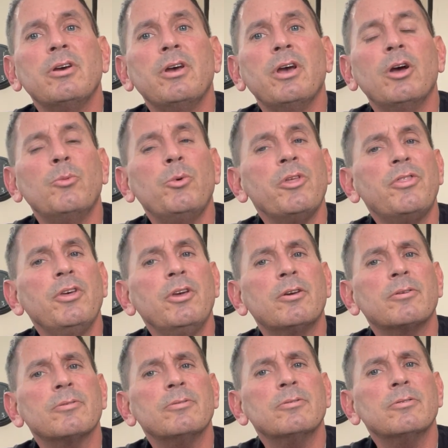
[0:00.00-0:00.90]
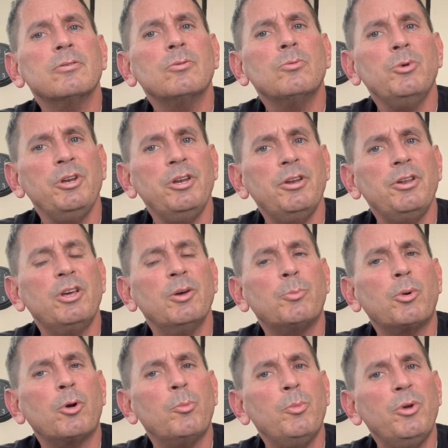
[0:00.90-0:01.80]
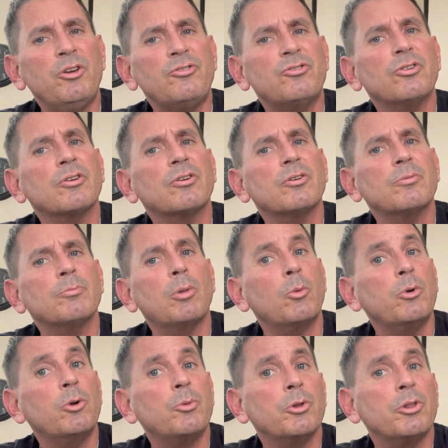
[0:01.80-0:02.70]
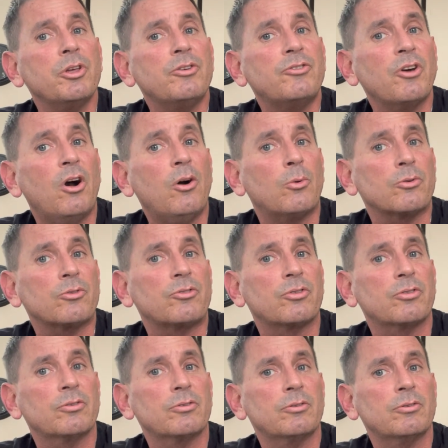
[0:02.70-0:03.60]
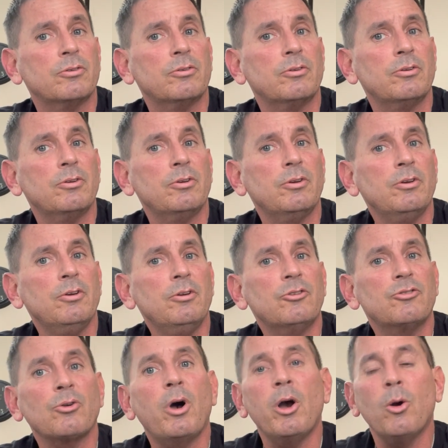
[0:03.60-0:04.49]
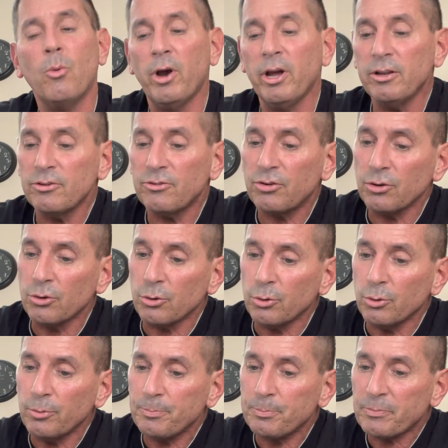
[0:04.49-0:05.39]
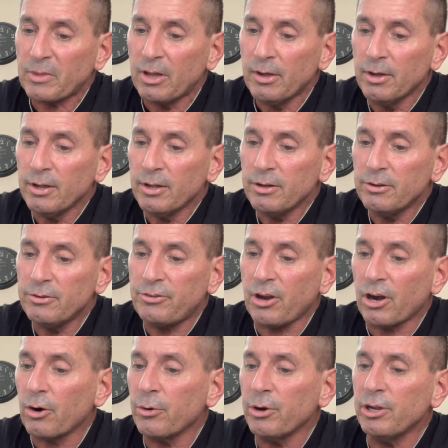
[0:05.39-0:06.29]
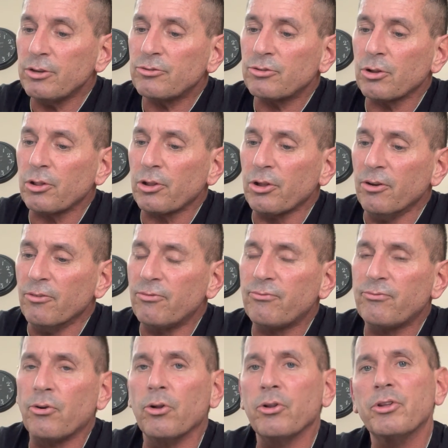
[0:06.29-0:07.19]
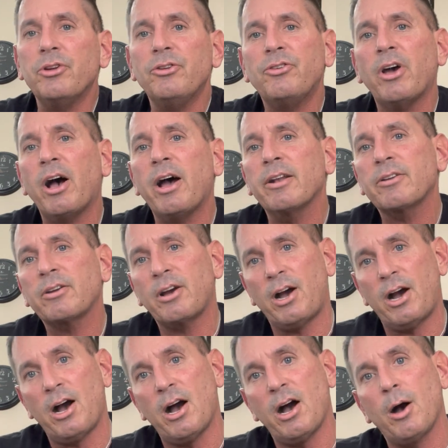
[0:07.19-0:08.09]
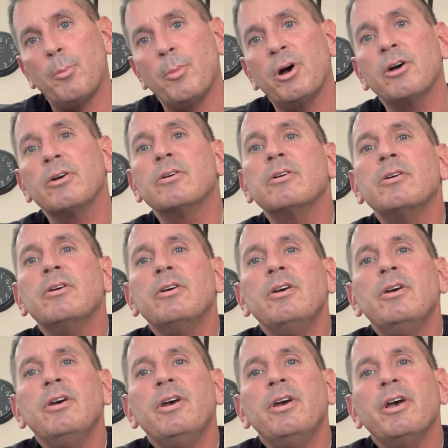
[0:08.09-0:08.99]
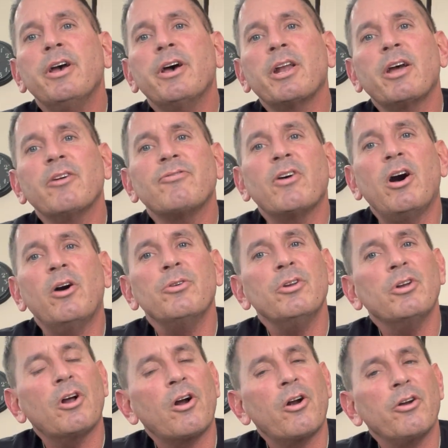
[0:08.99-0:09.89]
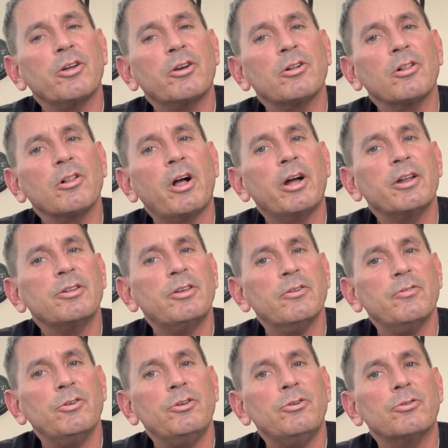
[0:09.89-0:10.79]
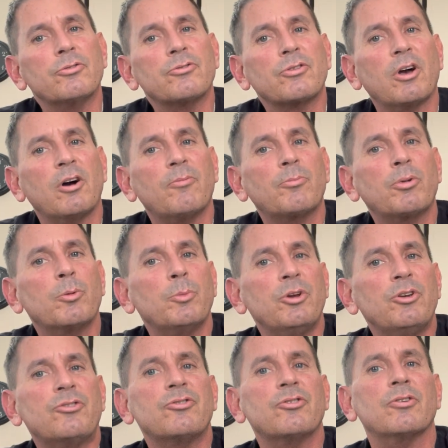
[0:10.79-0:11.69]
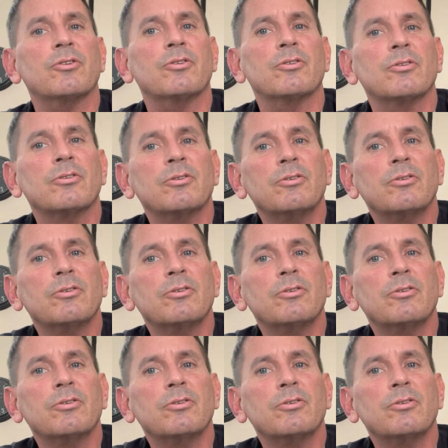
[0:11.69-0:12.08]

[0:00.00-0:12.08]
And we think we need to get permission, but we really don't. So I went to daringtolivefully.com and I found an article on giving yourself permission,